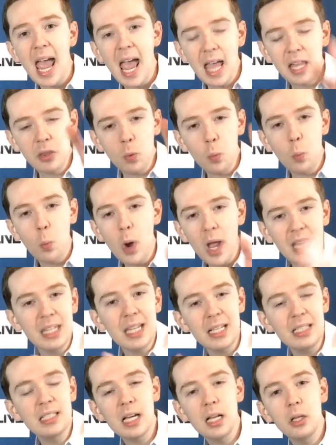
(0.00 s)
and the way
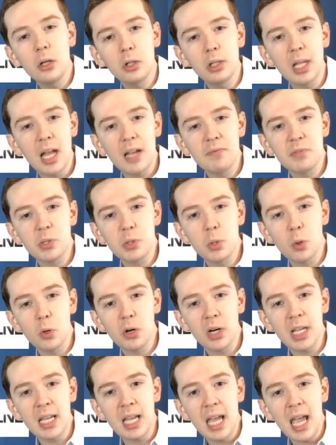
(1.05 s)
they tell her life
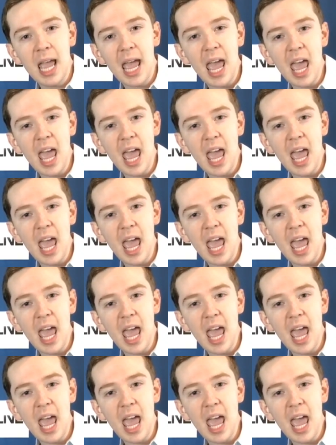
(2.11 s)
story